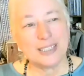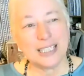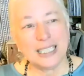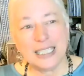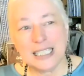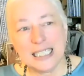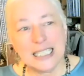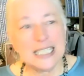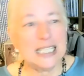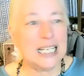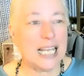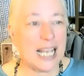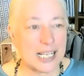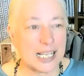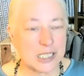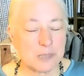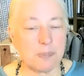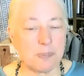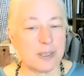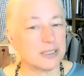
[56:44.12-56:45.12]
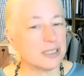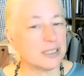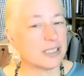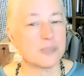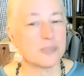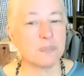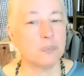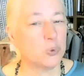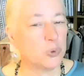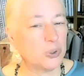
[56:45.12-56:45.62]
the heat aspect
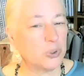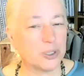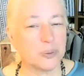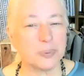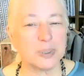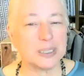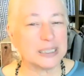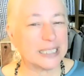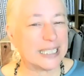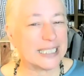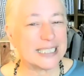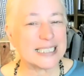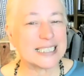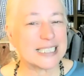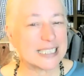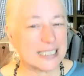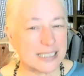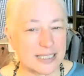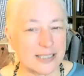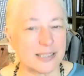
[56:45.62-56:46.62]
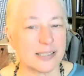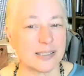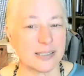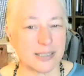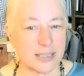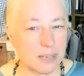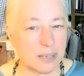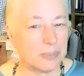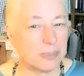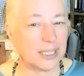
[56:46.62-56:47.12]
is more related to the
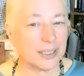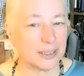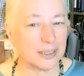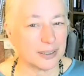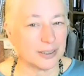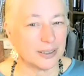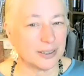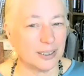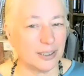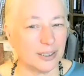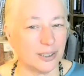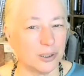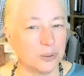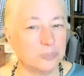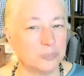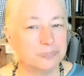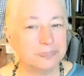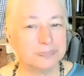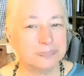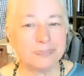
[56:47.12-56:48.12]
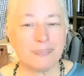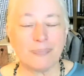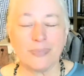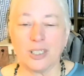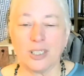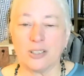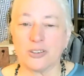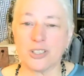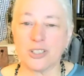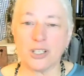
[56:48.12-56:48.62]
stomach,
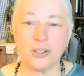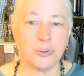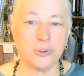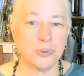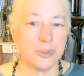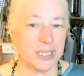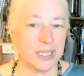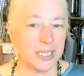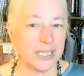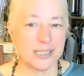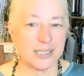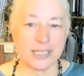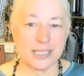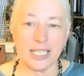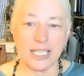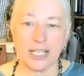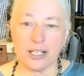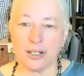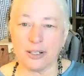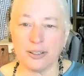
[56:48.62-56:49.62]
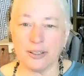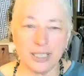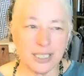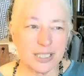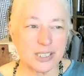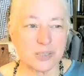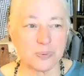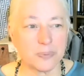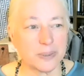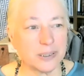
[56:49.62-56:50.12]
So
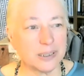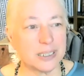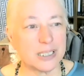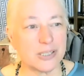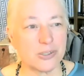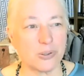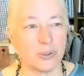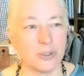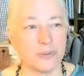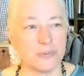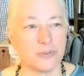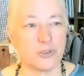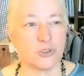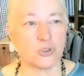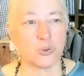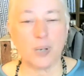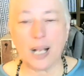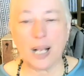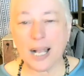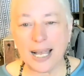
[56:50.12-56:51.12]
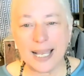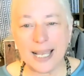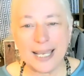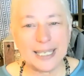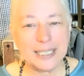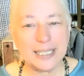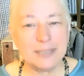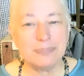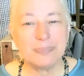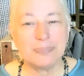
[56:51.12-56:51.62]
it's really sort of
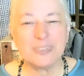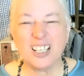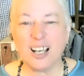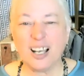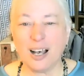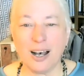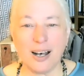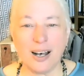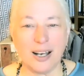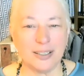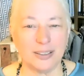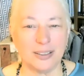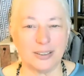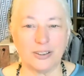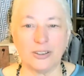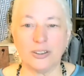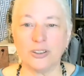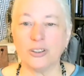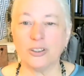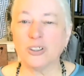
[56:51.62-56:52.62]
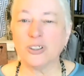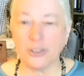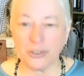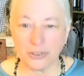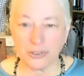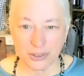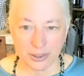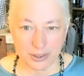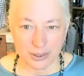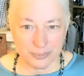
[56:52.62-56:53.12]
dry, hot
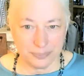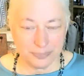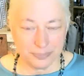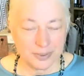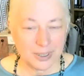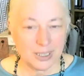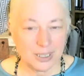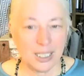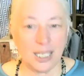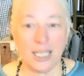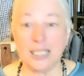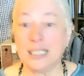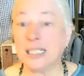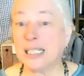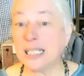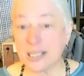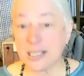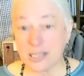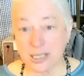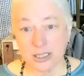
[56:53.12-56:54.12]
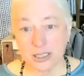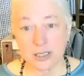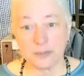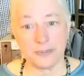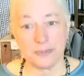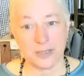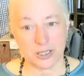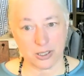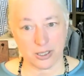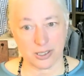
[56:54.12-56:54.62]
earth. And it is a
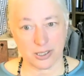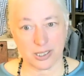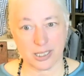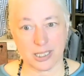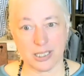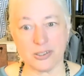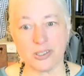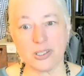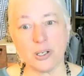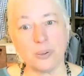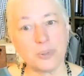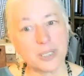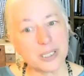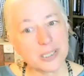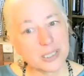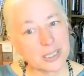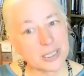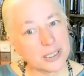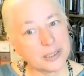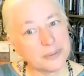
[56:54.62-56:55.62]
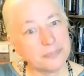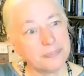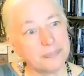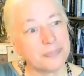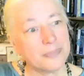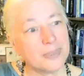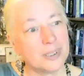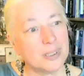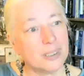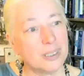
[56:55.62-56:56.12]
deficiency. So
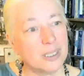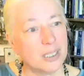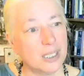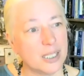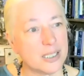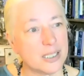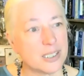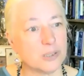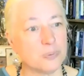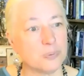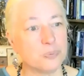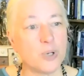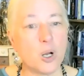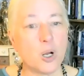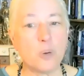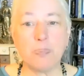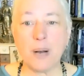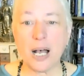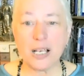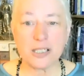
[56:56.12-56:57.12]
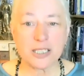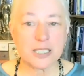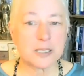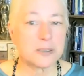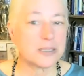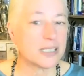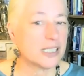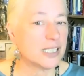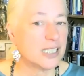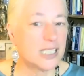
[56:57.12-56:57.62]
it's a
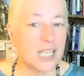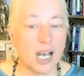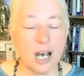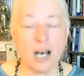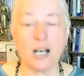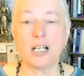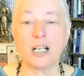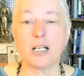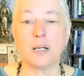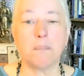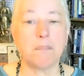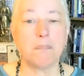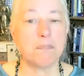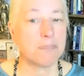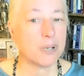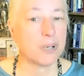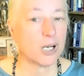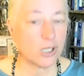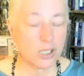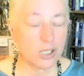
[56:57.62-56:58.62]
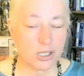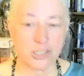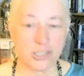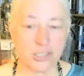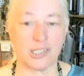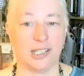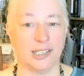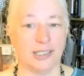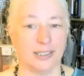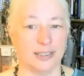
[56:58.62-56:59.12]
robust young
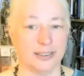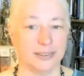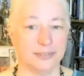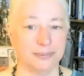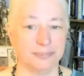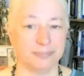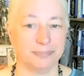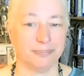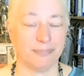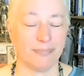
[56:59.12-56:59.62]
person